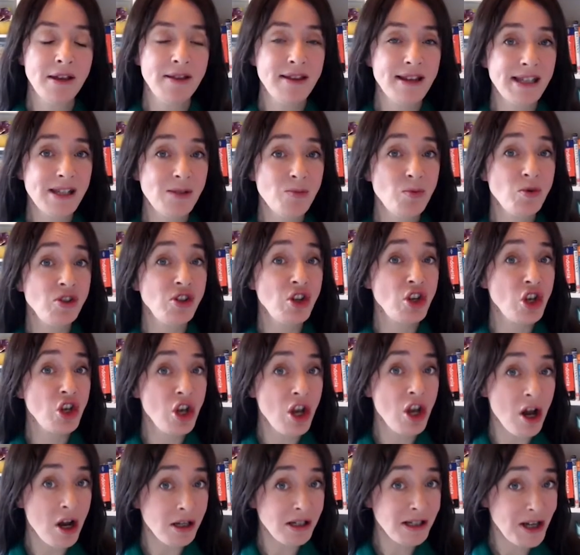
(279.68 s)
This was
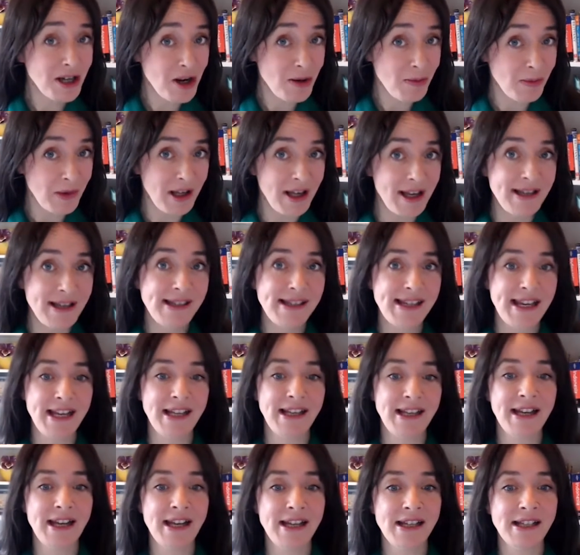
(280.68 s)
not commonly
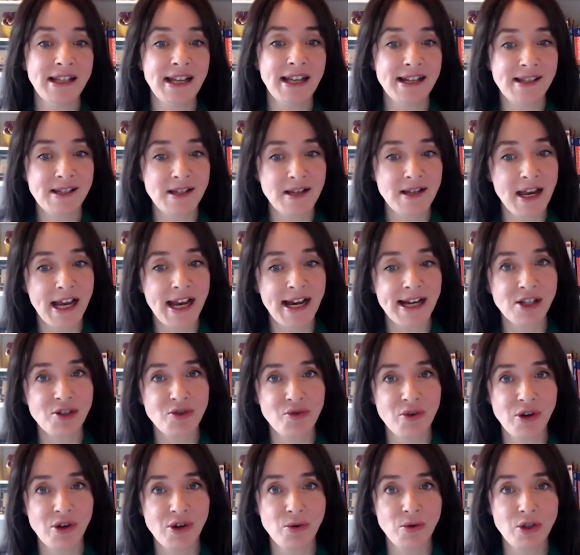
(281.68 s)
seen in Destiny
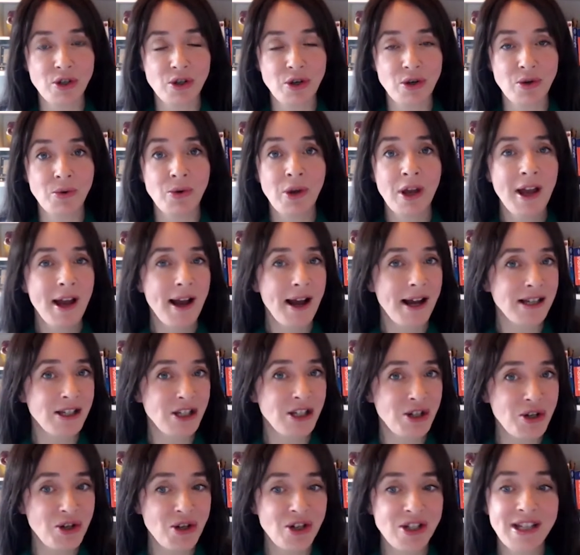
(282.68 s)
Gastric 02 and
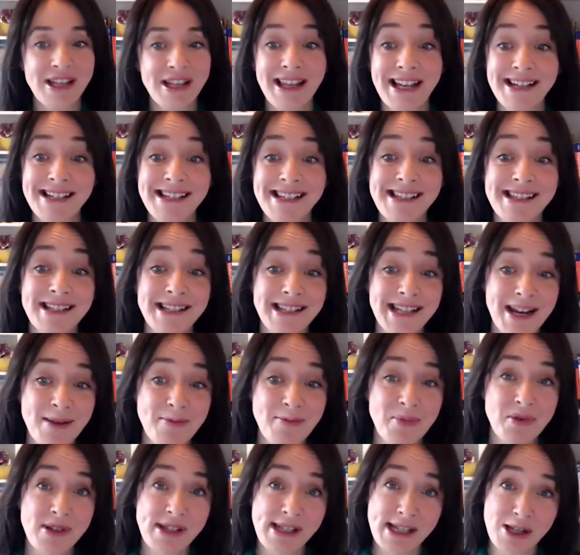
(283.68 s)
occurred in less than
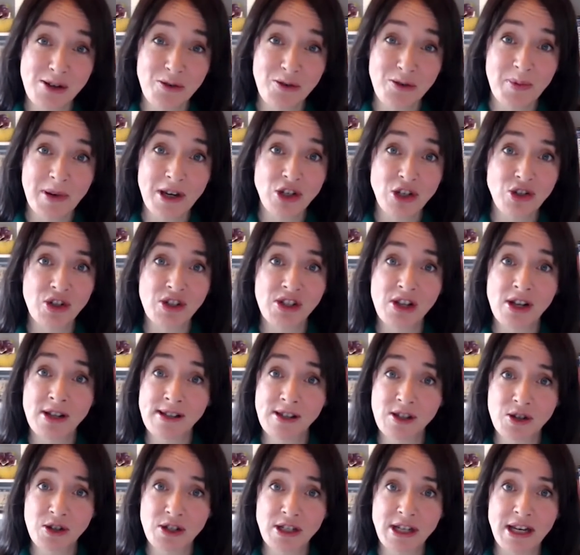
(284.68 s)
10% of patients on
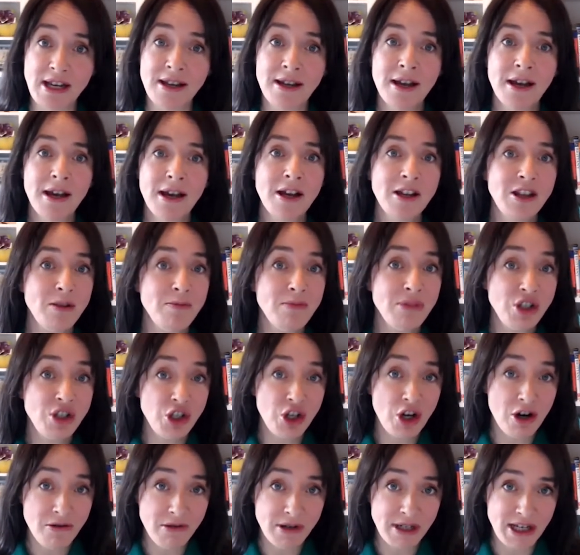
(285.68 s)
study, the
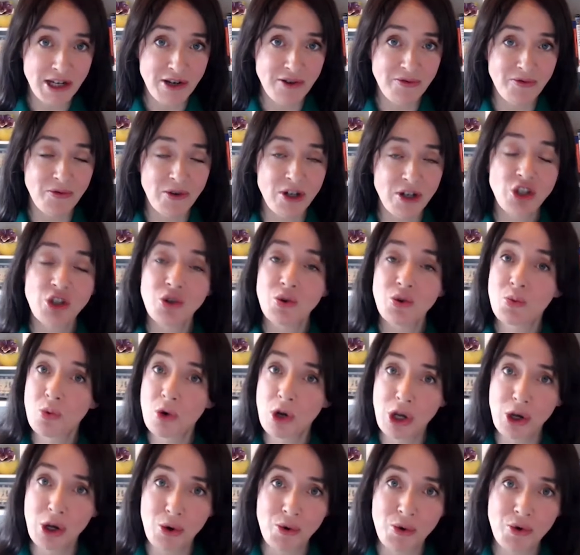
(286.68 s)
majority of which
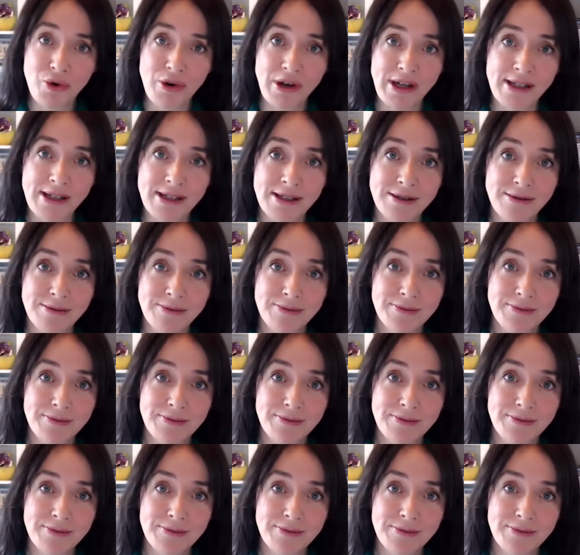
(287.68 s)
were low grade.